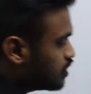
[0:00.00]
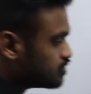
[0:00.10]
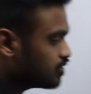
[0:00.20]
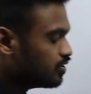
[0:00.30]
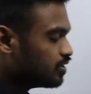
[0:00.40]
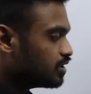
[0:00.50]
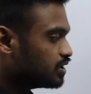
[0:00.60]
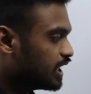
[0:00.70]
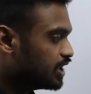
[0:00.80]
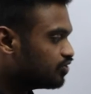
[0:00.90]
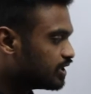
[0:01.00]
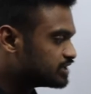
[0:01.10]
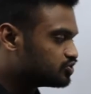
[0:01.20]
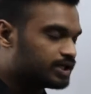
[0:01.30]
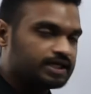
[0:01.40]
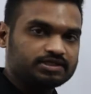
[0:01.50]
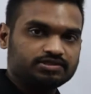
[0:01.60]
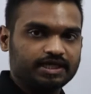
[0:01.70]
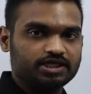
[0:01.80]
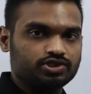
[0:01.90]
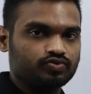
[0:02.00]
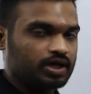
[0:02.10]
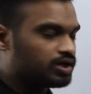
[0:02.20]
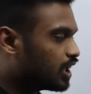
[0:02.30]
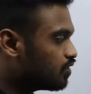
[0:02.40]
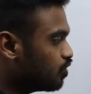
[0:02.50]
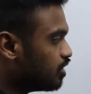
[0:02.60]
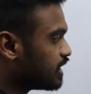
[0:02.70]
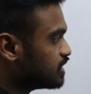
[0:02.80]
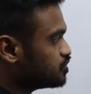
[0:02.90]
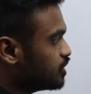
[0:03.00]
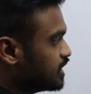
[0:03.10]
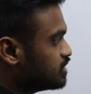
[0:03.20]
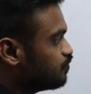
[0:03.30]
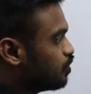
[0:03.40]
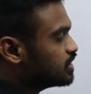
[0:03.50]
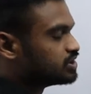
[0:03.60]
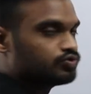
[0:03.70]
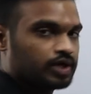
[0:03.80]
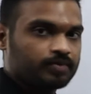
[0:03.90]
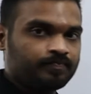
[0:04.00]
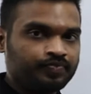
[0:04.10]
So the new ratio is 3:1 and old ratio is 4:1.